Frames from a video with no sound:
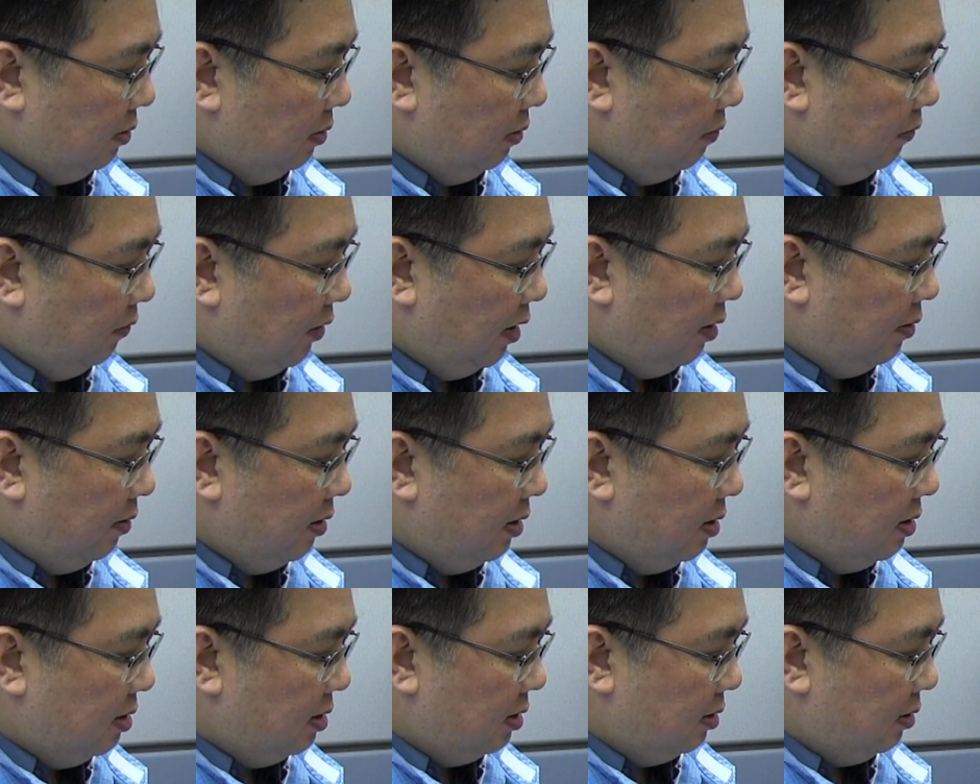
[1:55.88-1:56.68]

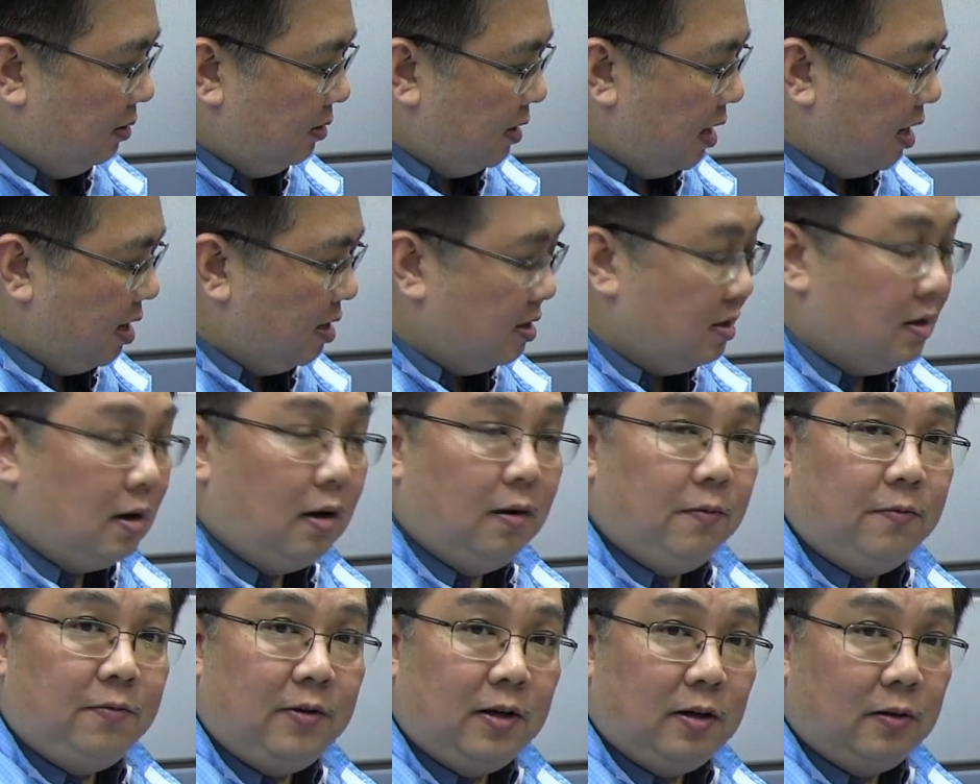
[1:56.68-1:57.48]
various test
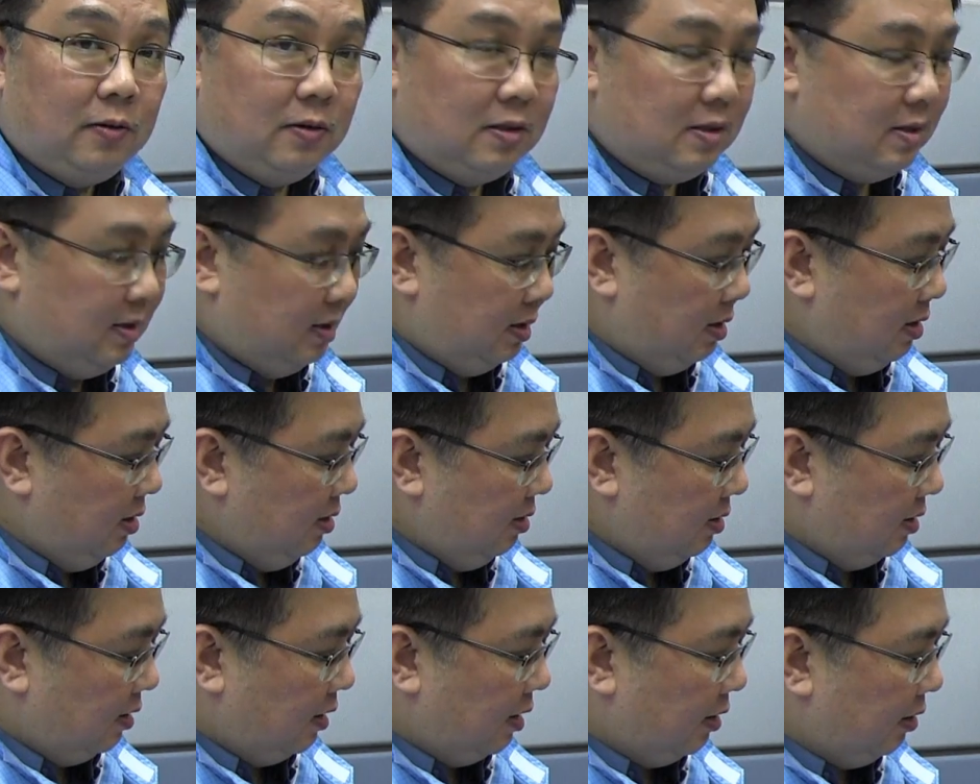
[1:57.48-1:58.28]
frequencies,
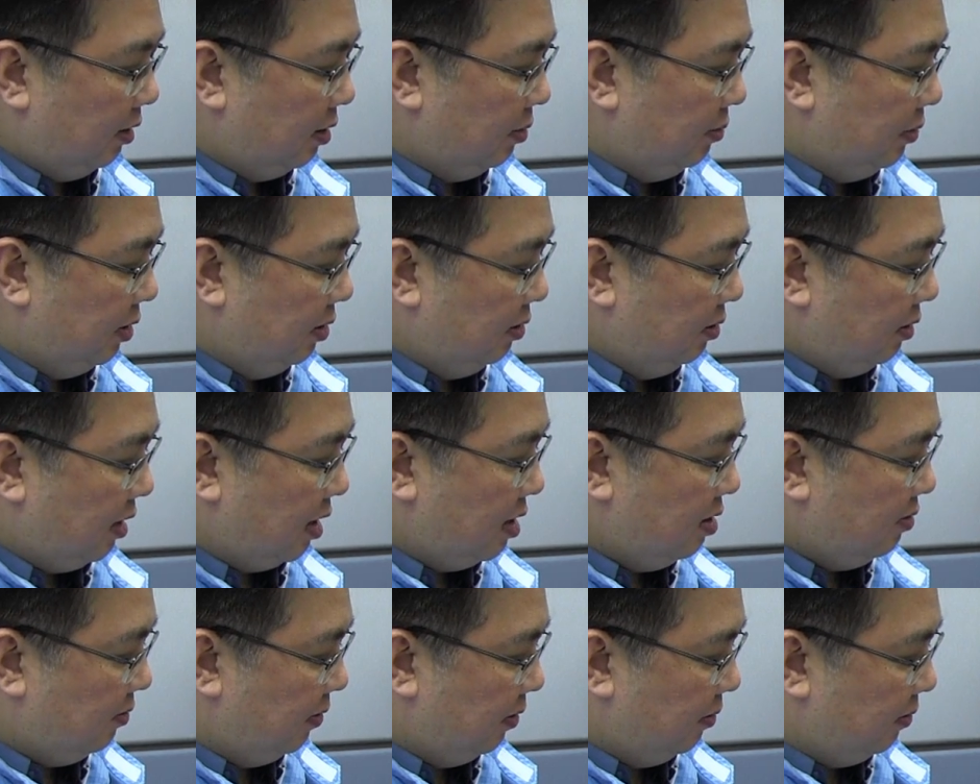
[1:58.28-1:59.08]
selectable
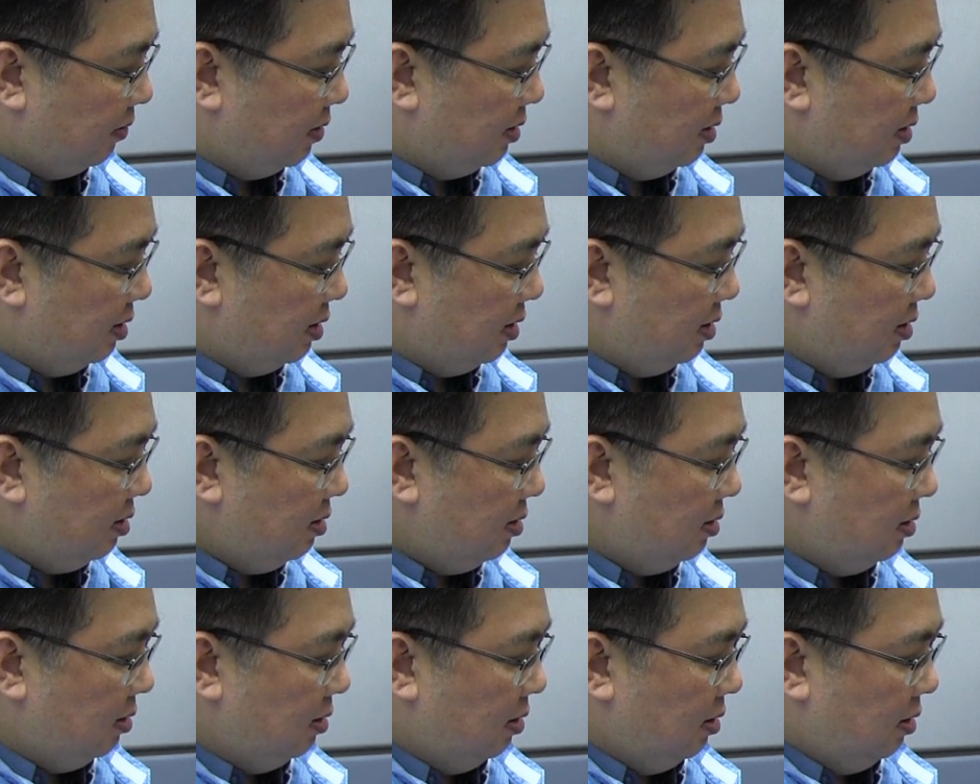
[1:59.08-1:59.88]
test frequencies.
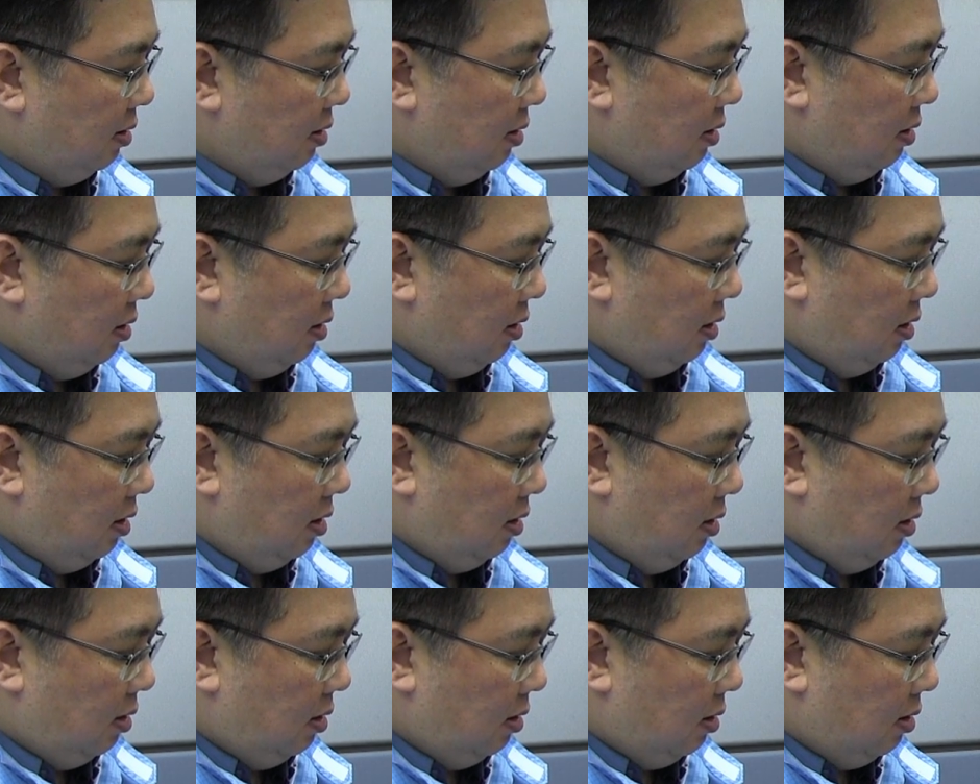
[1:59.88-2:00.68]

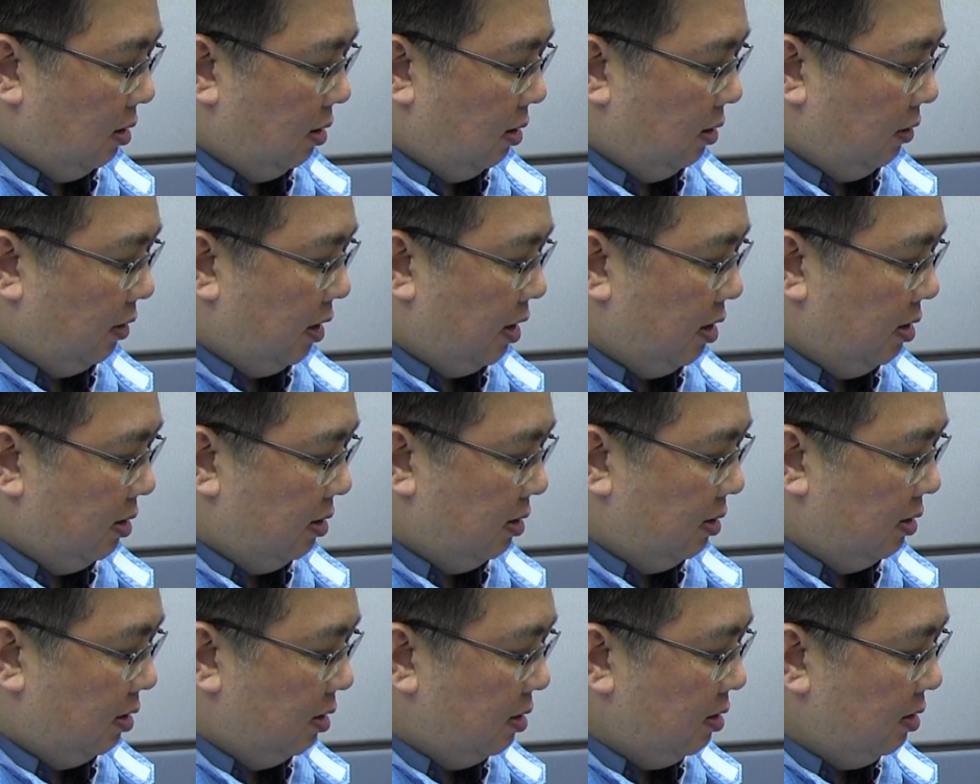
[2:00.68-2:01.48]
There is
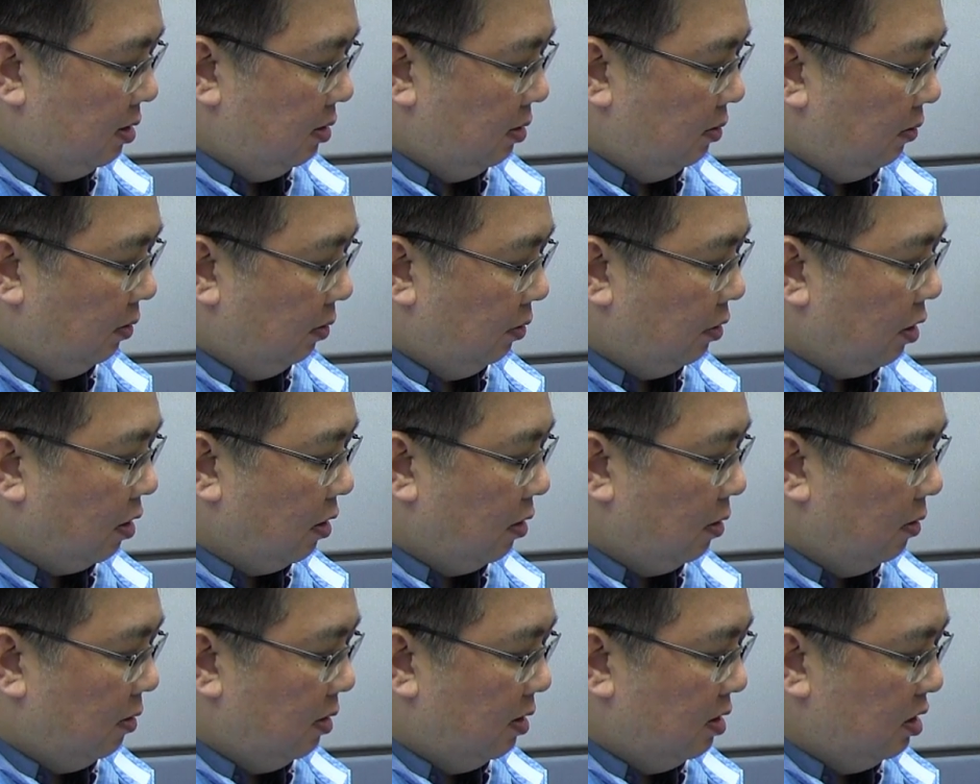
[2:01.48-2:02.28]
this
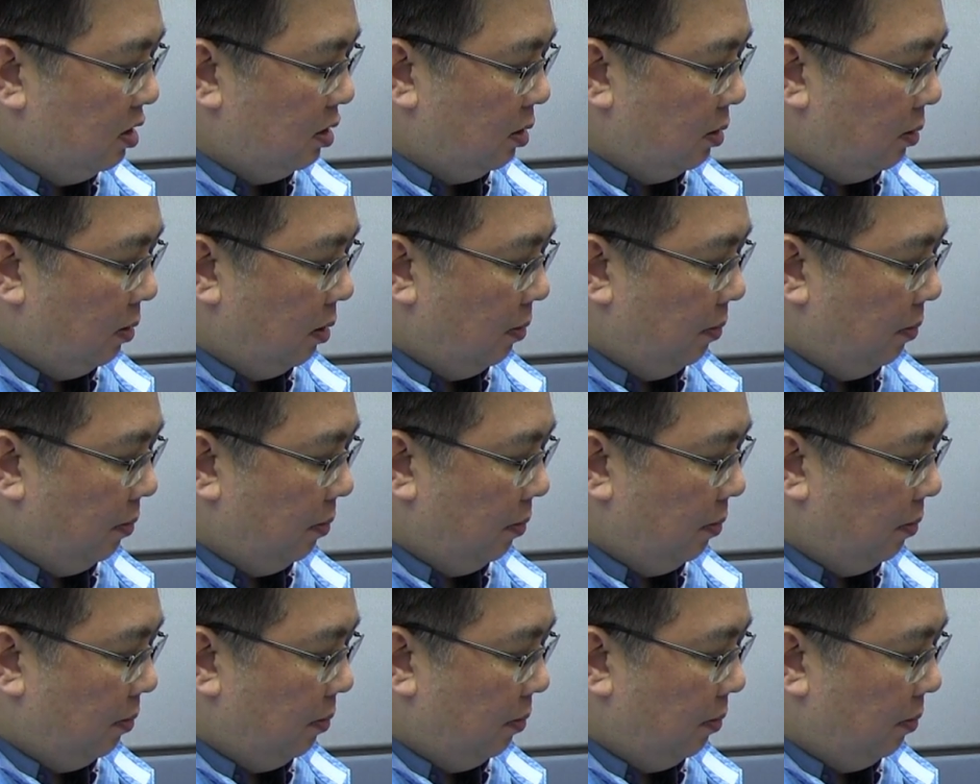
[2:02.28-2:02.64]
tolerance